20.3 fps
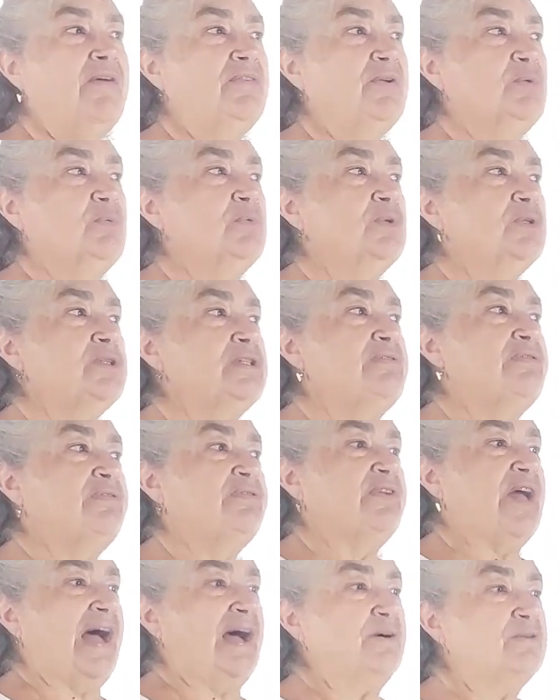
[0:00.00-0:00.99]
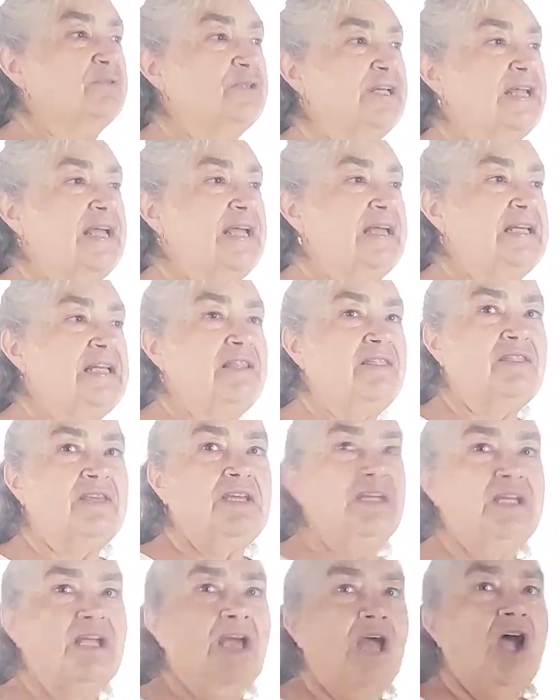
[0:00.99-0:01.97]
We haven't really found
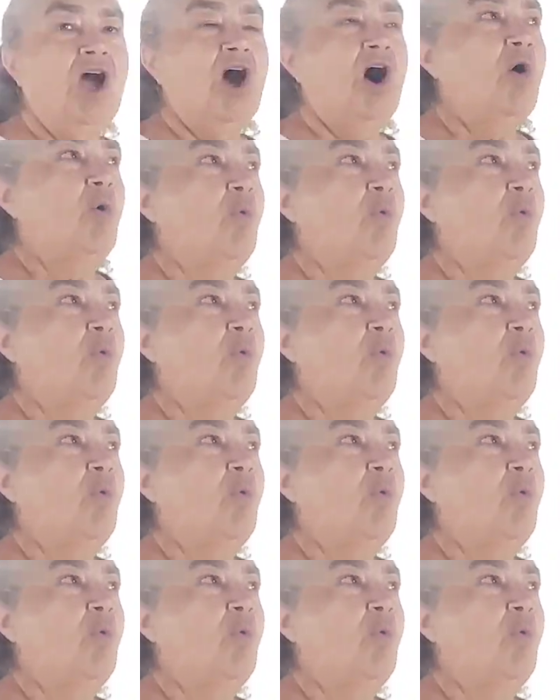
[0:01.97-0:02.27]
anything.